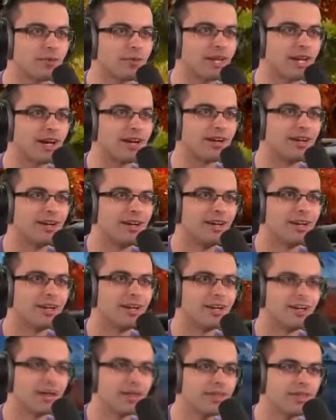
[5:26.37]
Here we go.
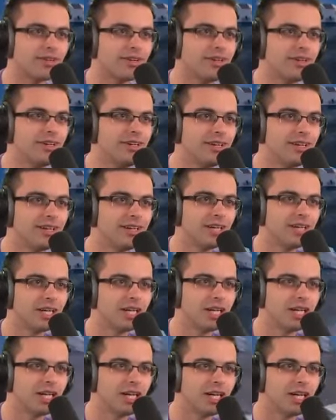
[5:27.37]
Straight through.
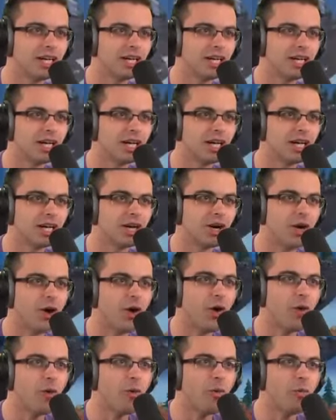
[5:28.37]

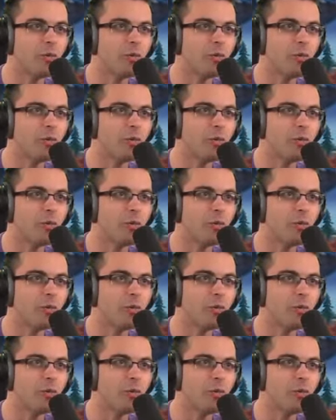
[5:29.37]
Oh.